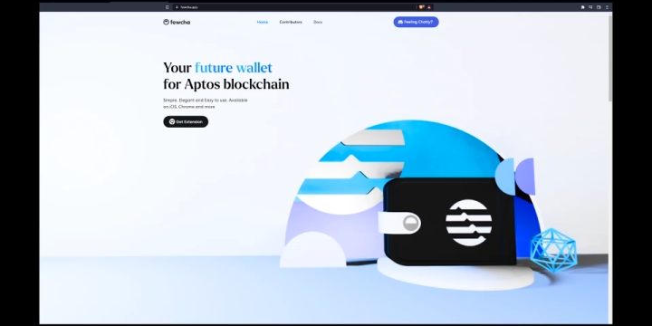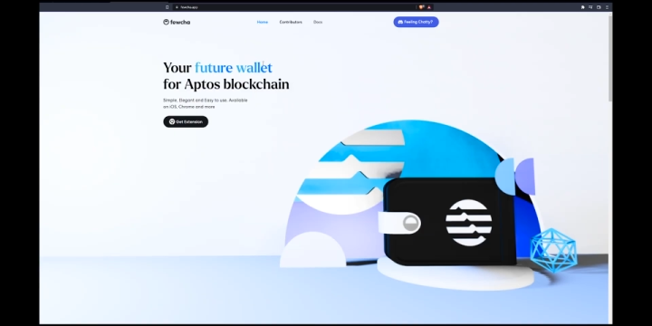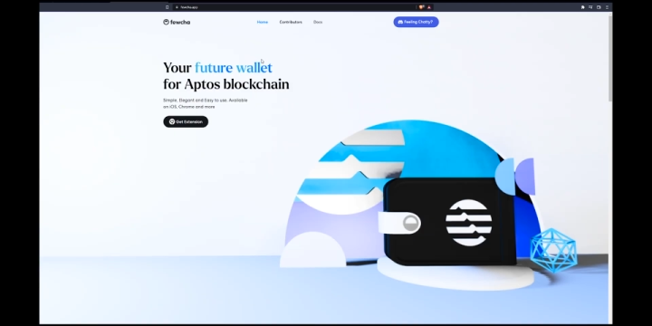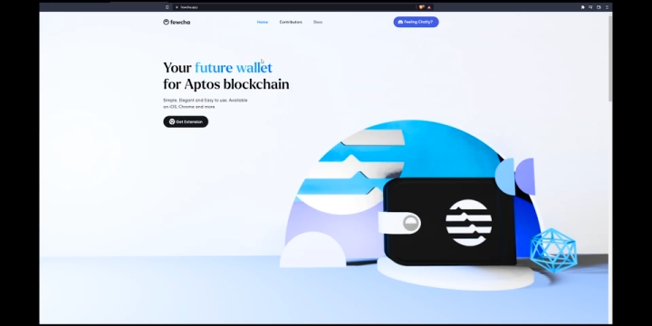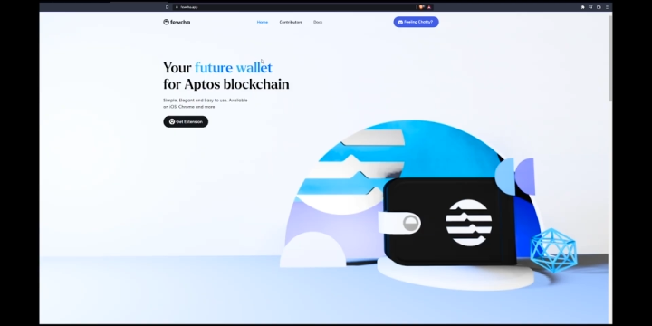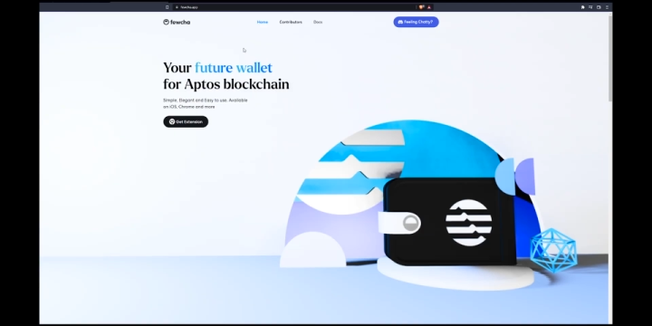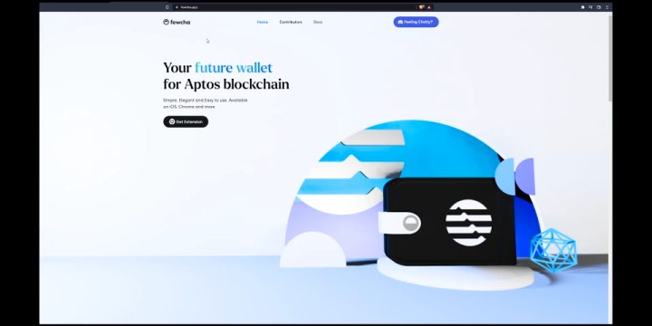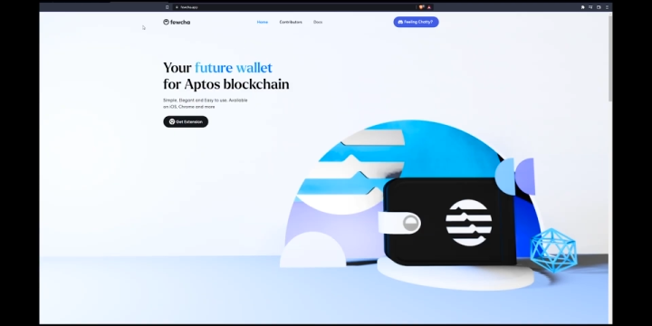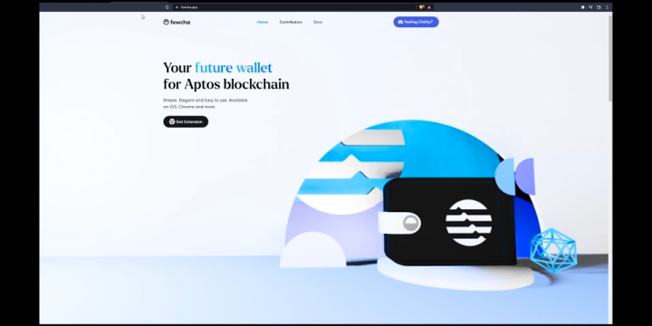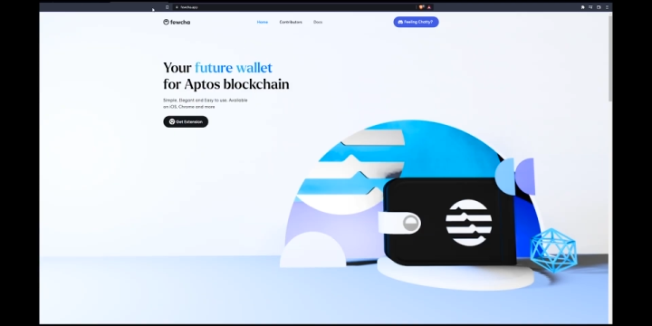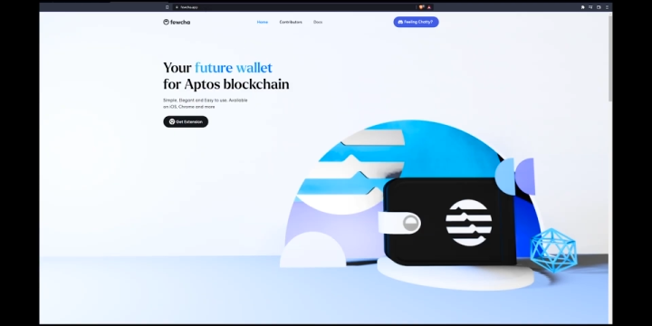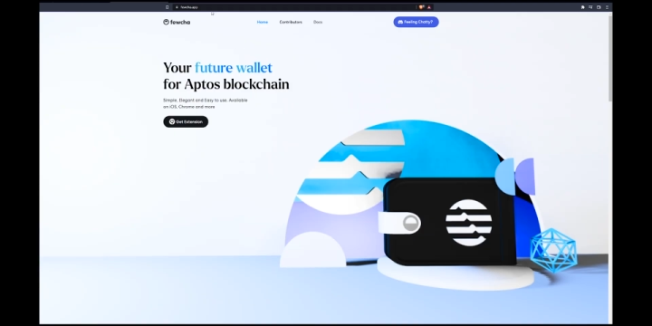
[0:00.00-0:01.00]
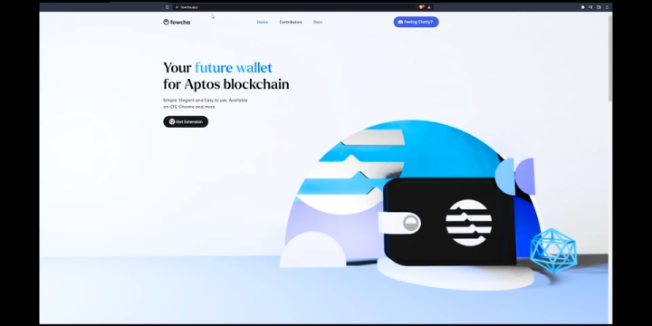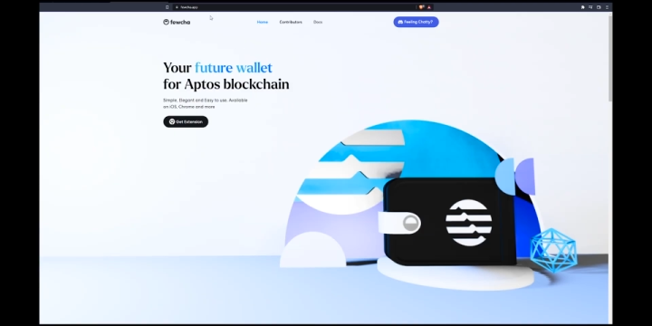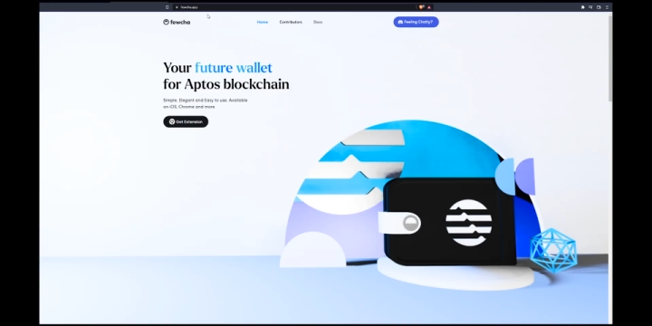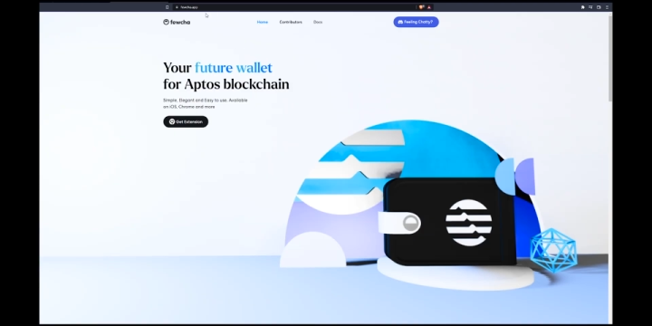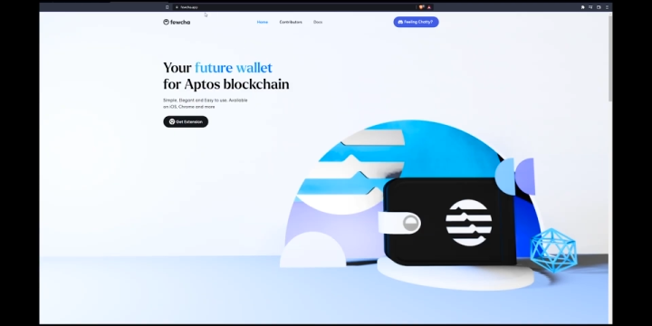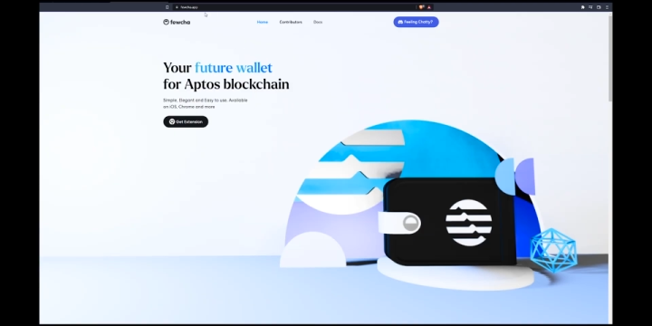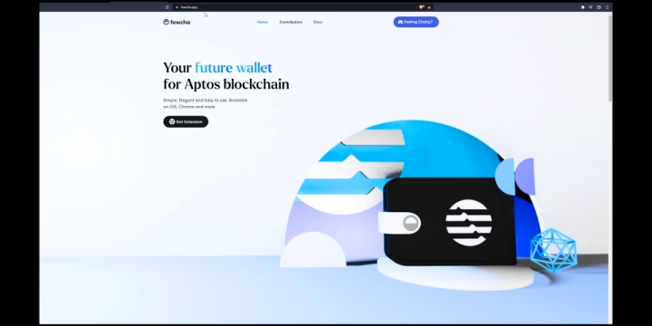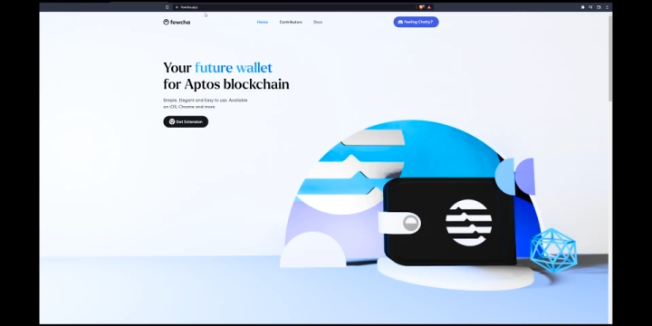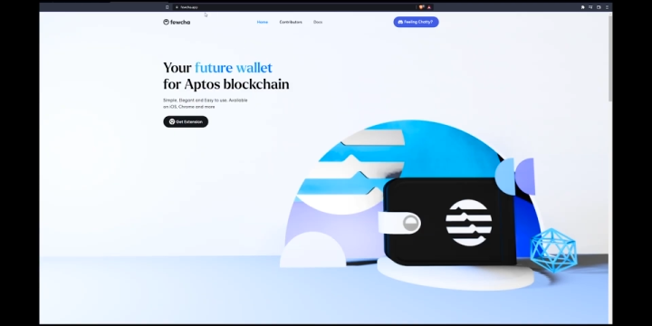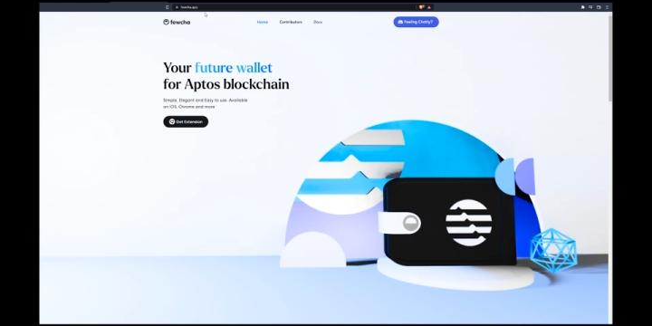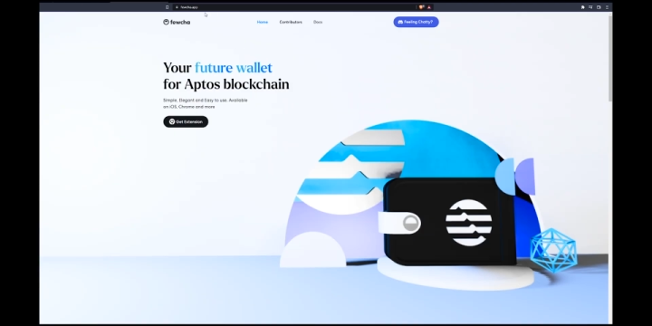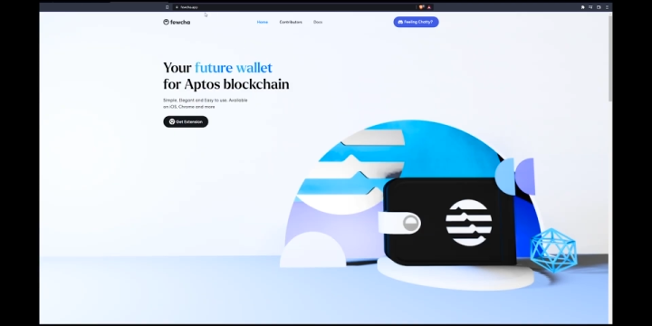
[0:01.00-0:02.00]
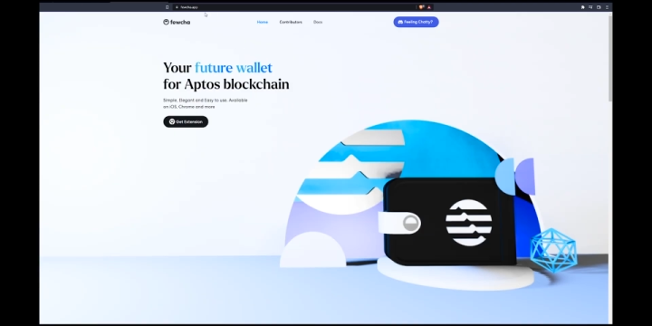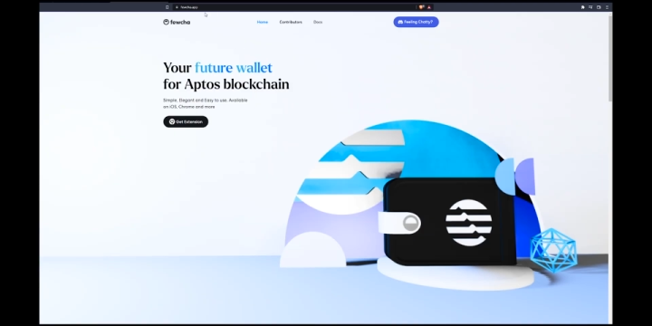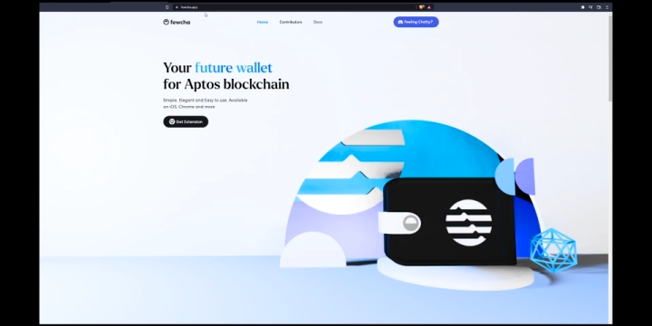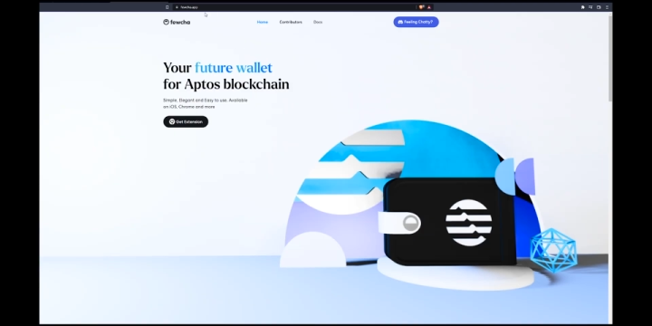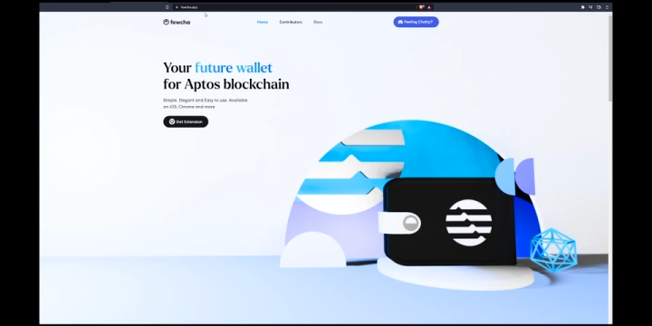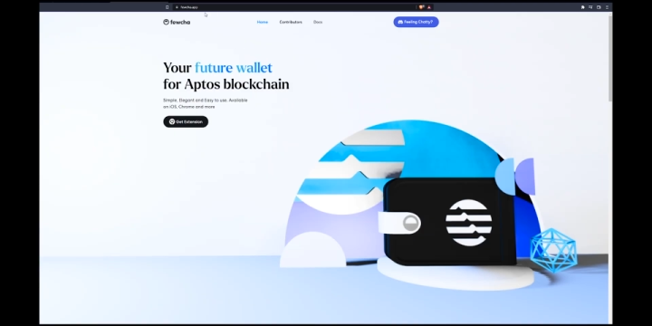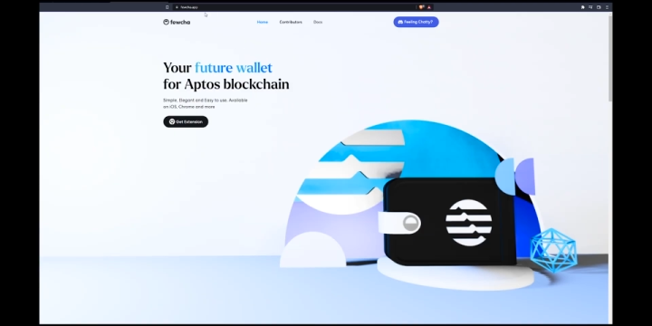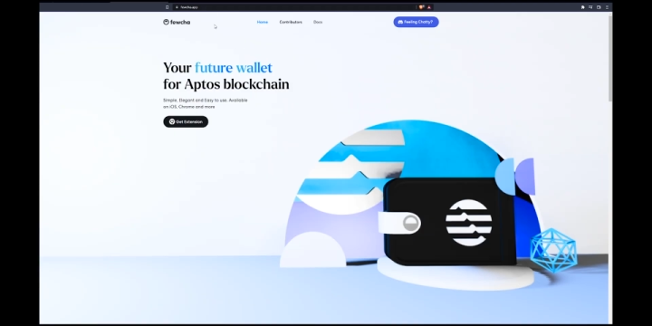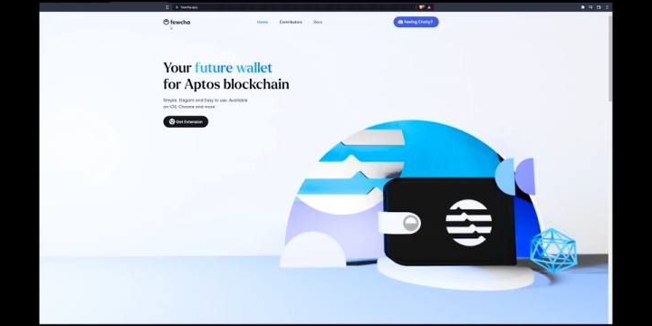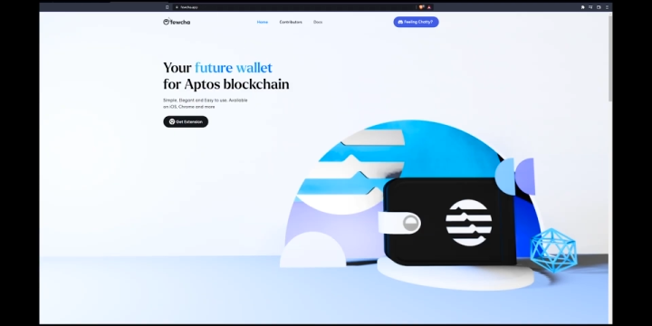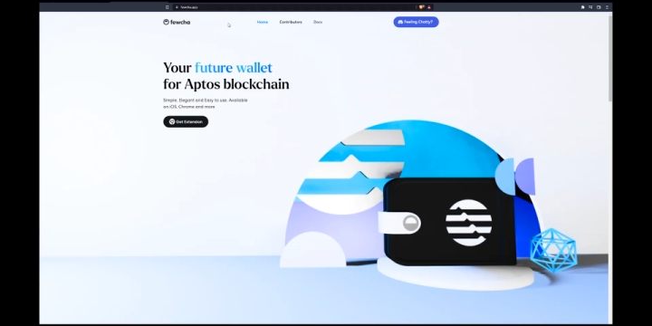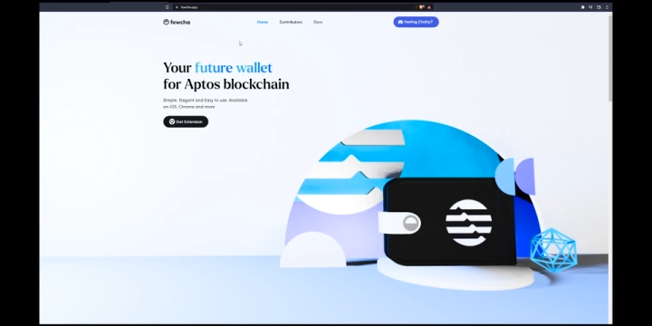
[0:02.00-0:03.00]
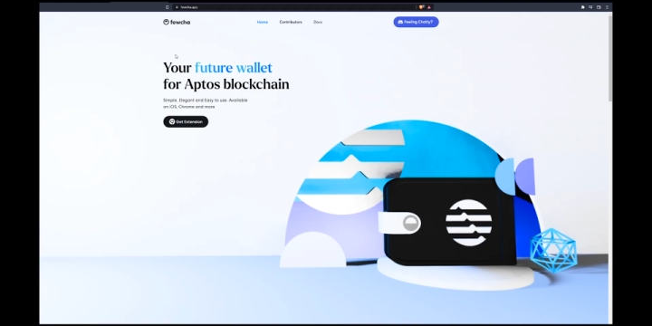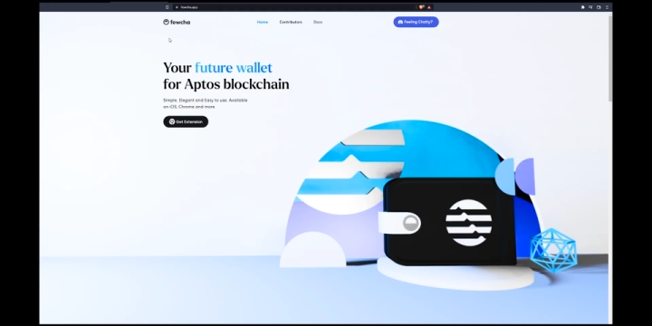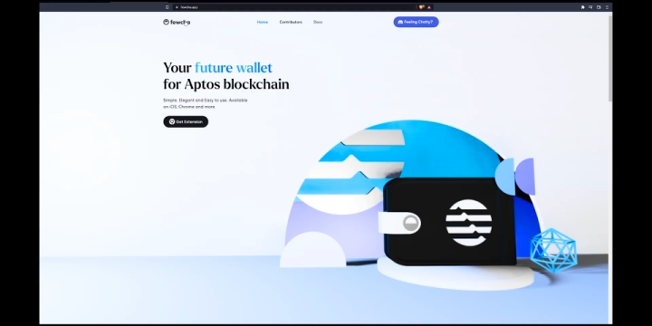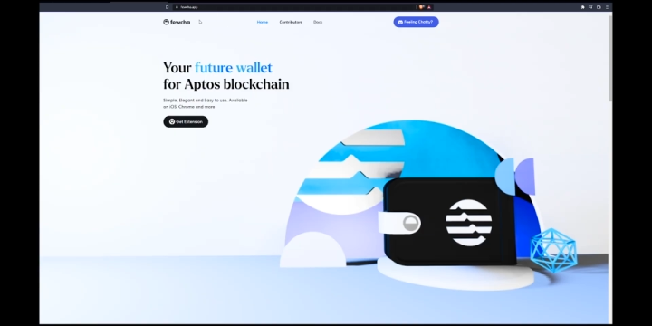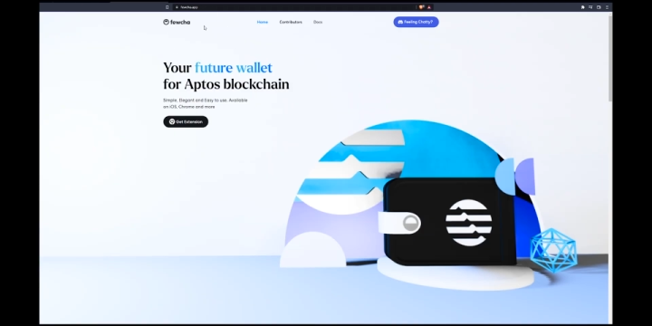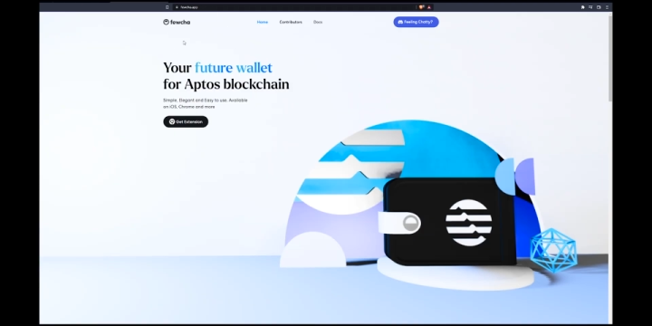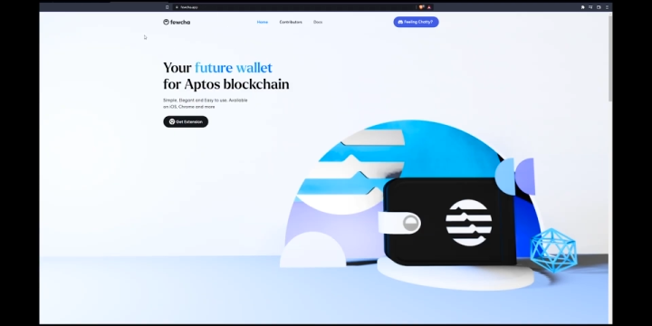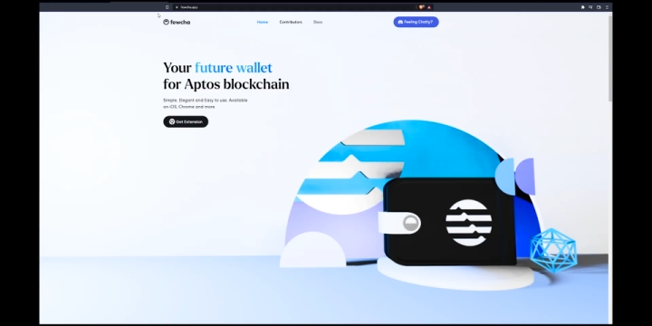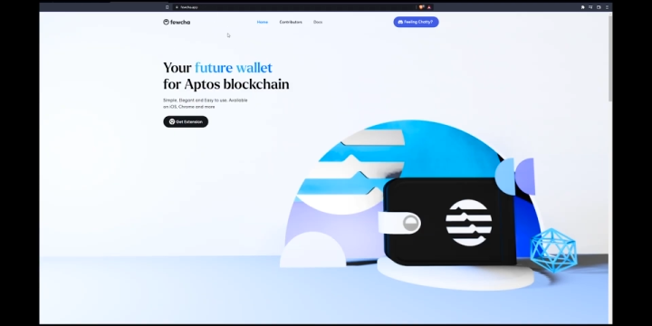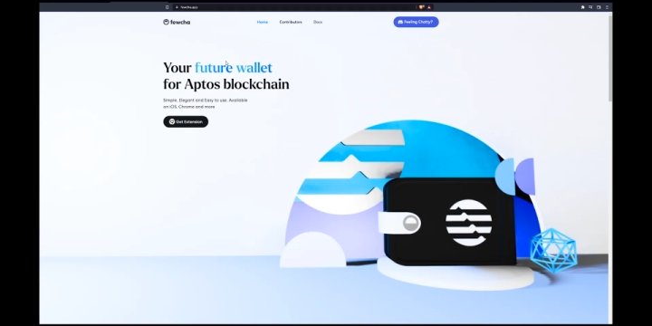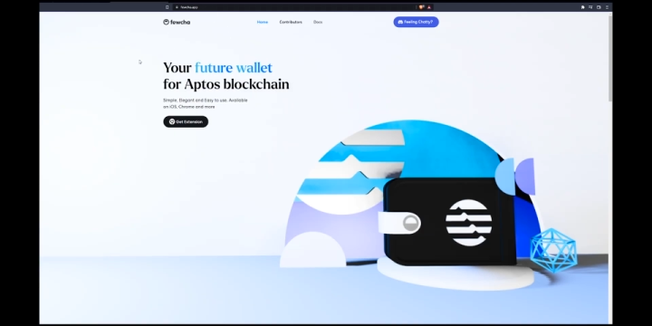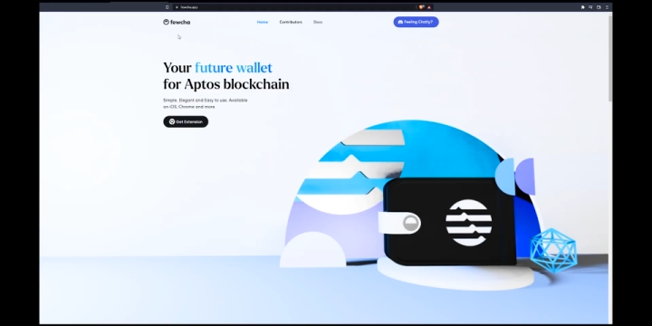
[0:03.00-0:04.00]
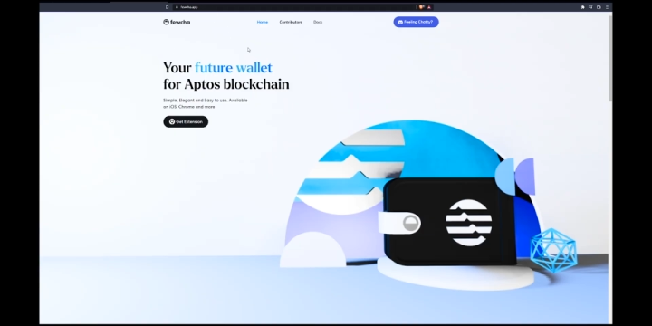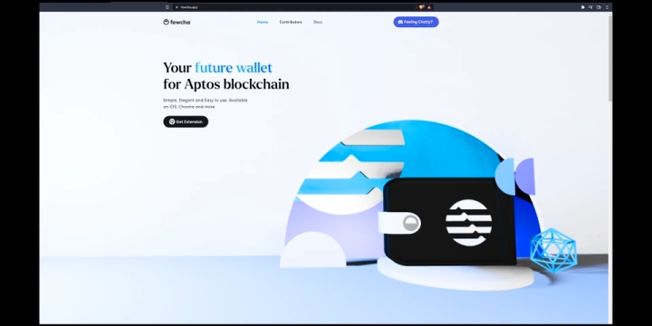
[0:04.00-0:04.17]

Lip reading: (no speaker visible)